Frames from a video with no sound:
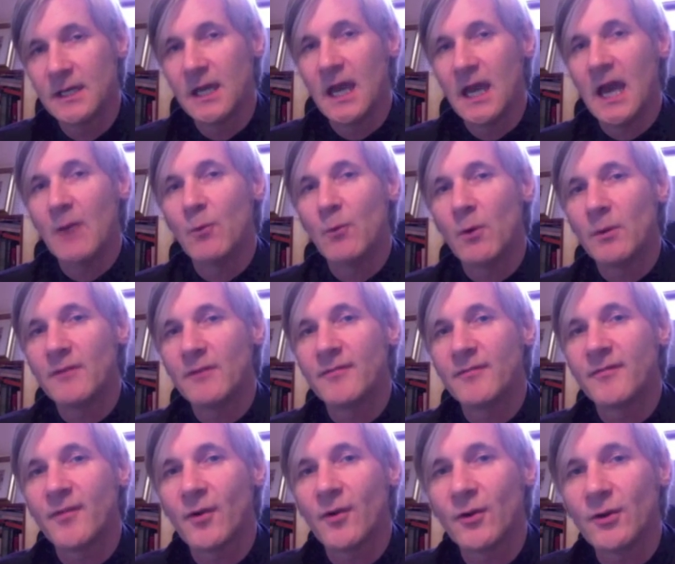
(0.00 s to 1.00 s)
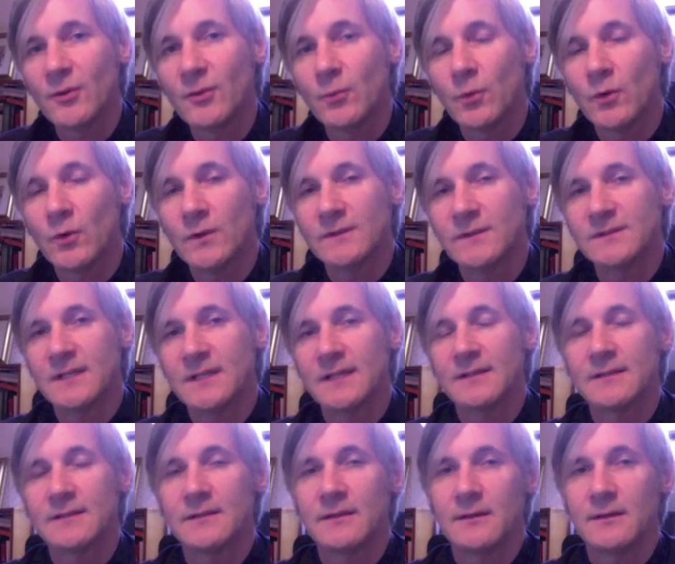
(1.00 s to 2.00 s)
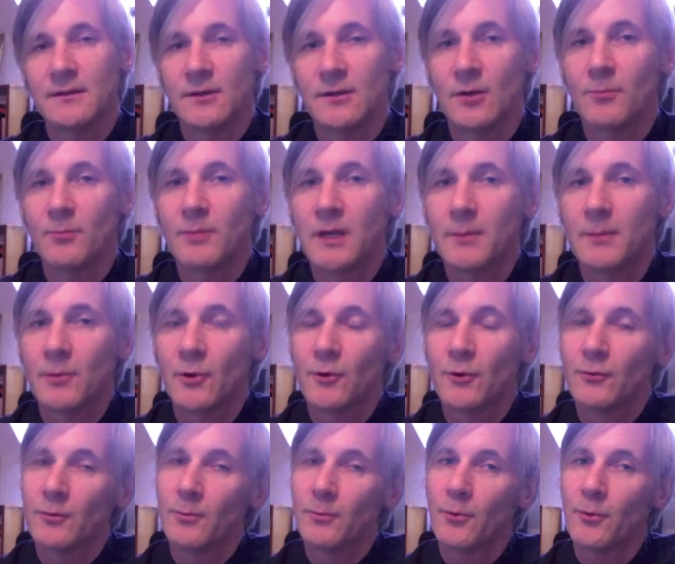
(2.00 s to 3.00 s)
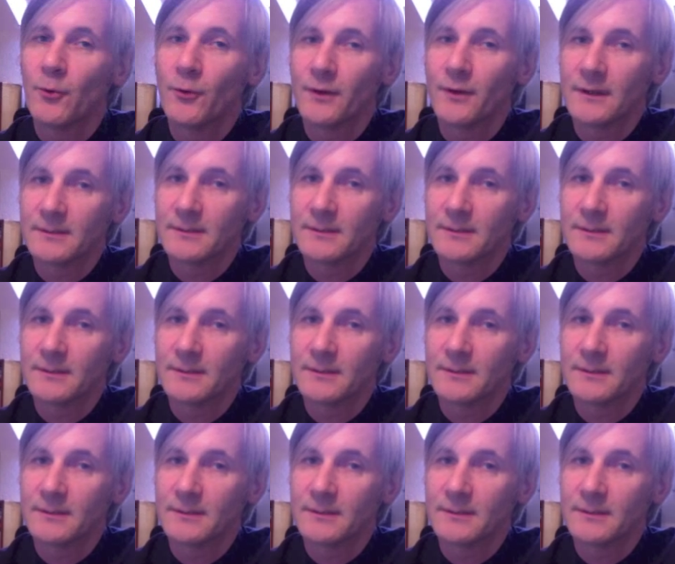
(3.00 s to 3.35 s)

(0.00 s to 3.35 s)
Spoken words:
And what we found was that young people who reported,